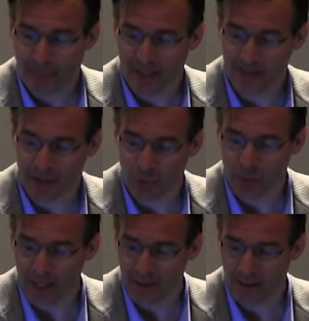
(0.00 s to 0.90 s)
That's a
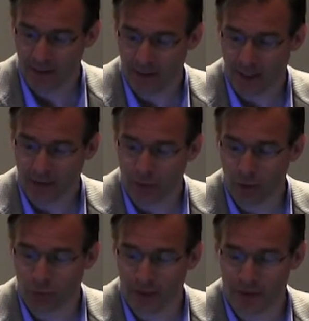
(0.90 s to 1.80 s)
Cray at
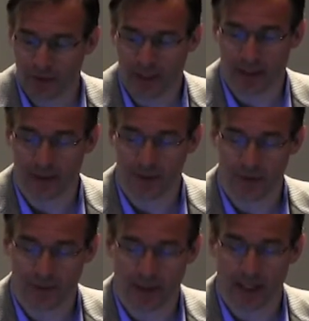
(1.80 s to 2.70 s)
Oak Ridge, and
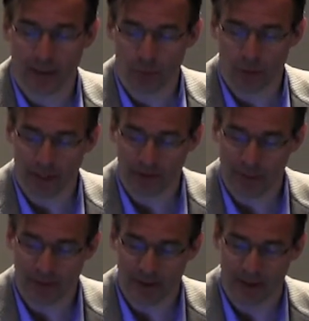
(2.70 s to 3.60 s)
it's running at more than
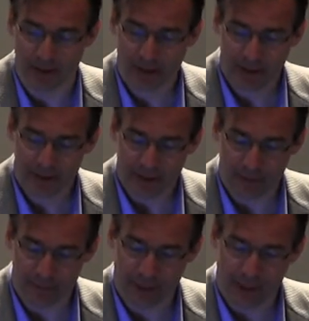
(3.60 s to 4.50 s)
20
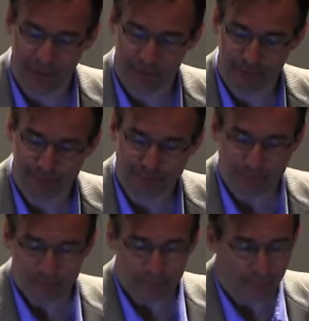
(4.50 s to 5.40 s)
teraflops.
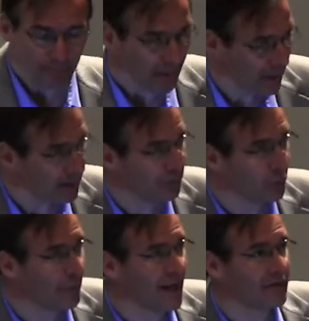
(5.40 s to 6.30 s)
And if you
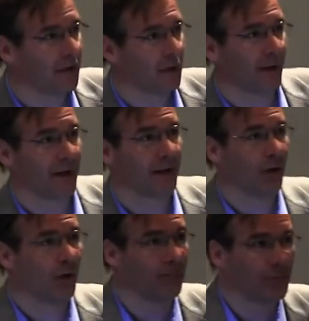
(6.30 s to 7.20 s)
imagine combining
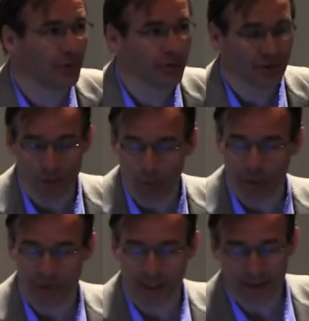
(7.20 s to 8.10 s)
all computers in the
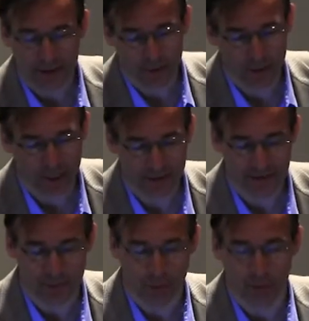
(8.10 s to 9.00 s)
world together, you would get
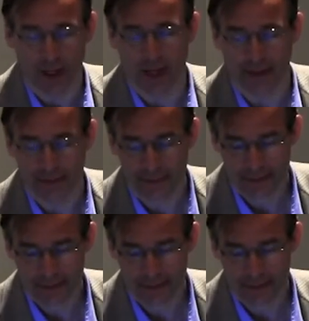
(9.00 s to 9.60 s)
this blue line.